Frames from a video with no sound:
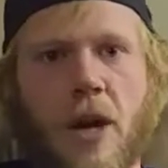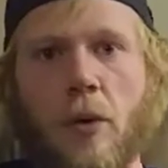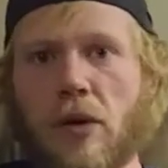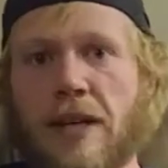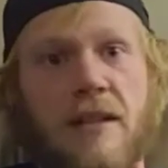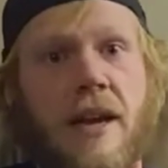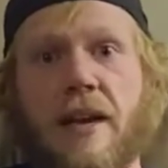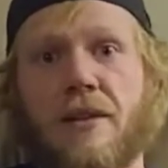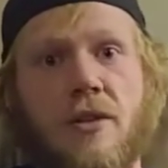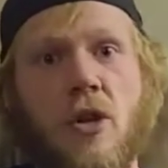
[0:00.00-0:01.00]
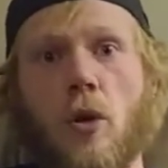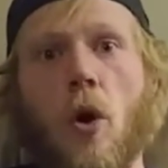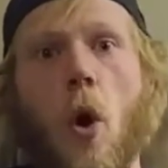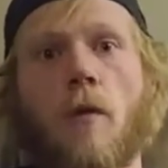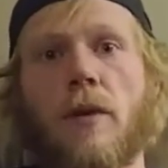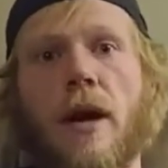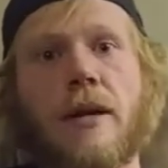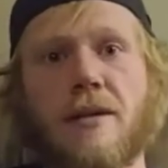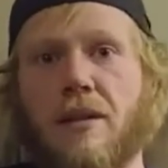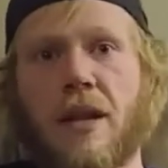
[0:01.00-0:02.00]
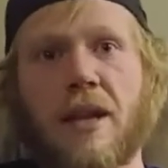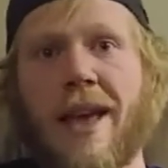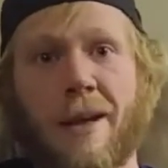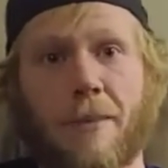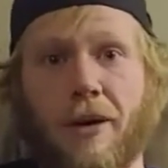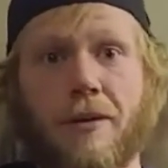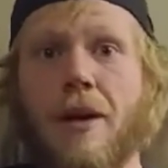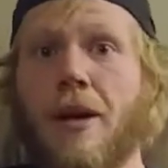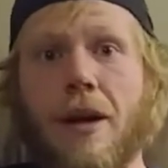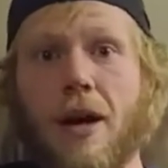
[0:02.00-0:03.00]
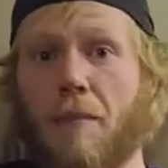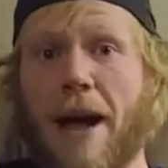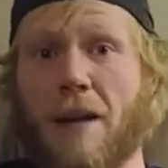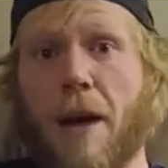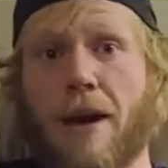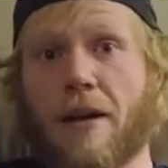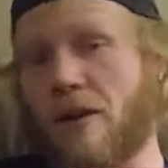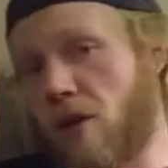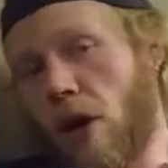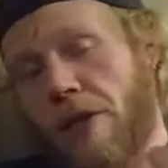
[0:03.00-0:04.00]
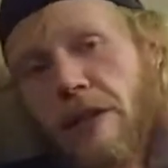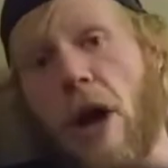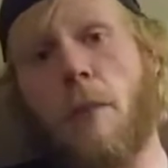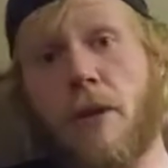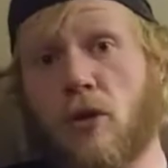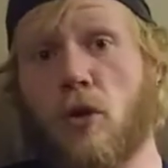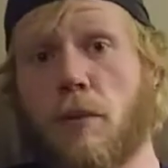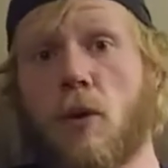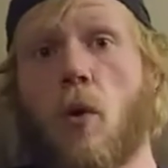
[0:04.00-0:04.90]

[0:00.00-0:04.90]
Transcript: would like to get into solo overnights and like camping or backpacking, so I think that would be super